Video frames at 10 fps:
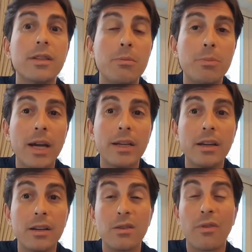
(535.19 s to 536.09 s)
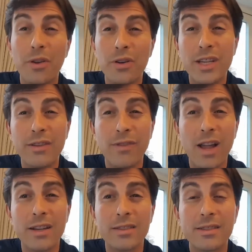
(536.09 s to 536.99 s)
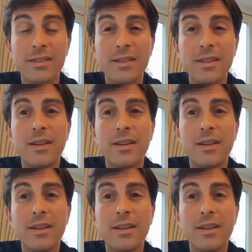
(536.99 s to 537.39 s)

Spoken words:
and then back here. So 13 flights